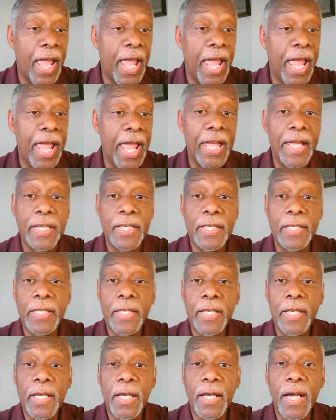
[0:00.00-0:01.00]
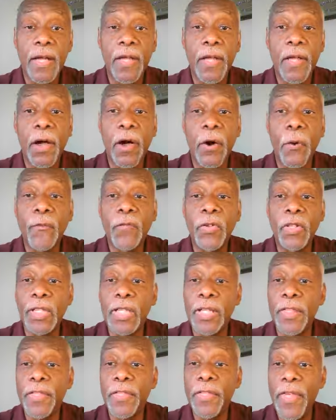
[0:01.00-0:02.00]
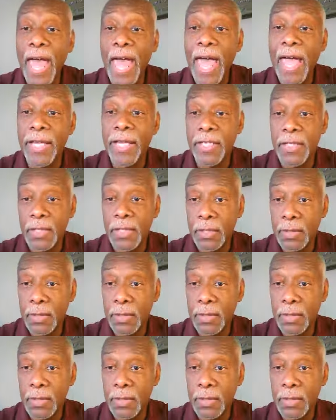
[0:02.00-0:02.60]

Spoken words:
And hopefully that,